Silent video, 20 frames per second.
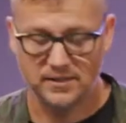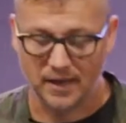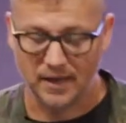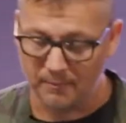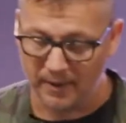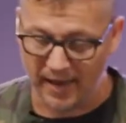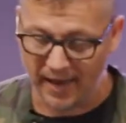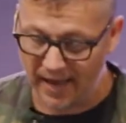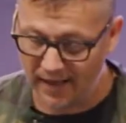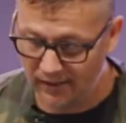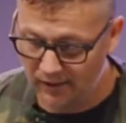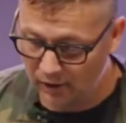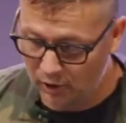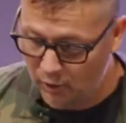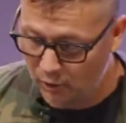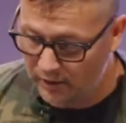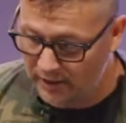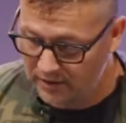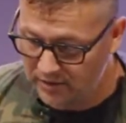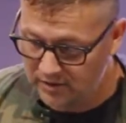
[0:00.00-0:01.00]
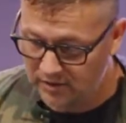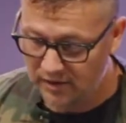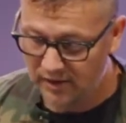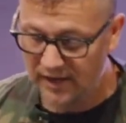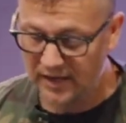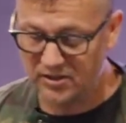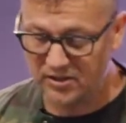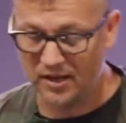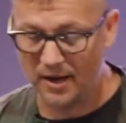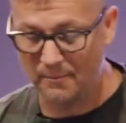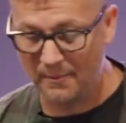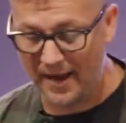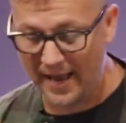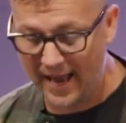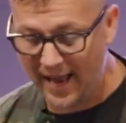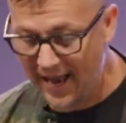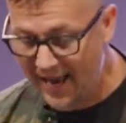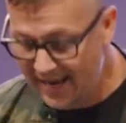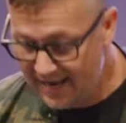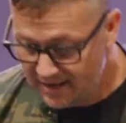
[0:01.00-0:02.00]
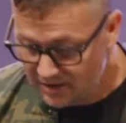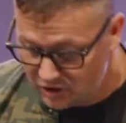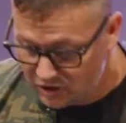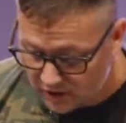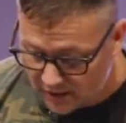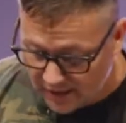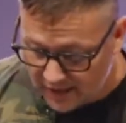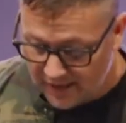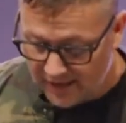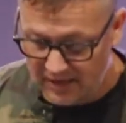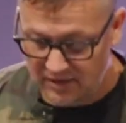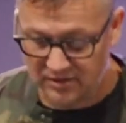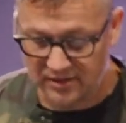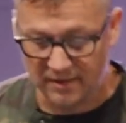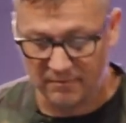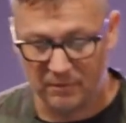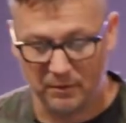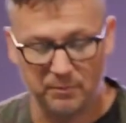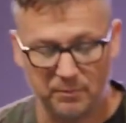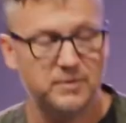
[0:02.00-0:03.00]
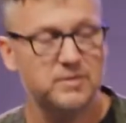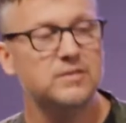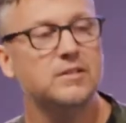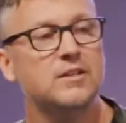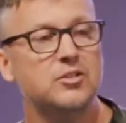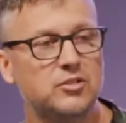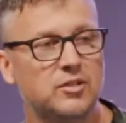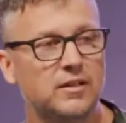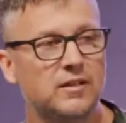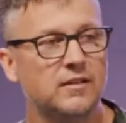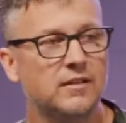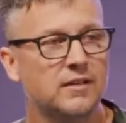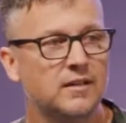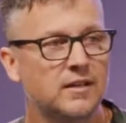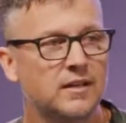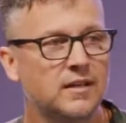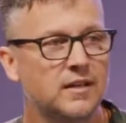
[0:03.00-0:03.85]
not my eloquence, it's not my age, it's not my position,